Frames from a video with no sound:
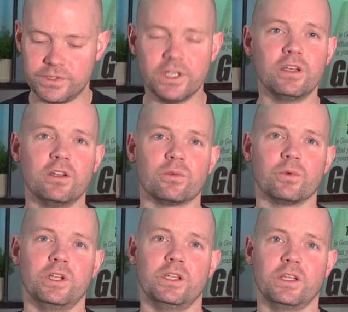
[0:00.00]
dig into the
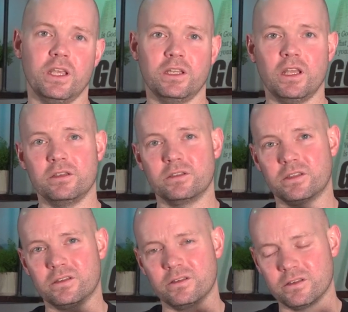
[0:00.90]
reading and
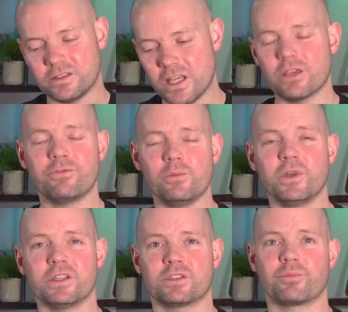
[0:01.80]
take a few
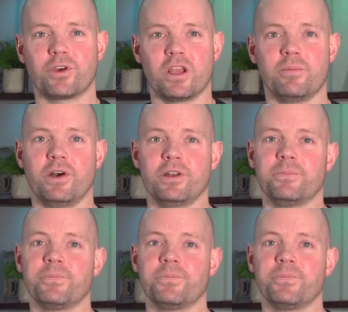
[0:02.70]
minutes to pray about it.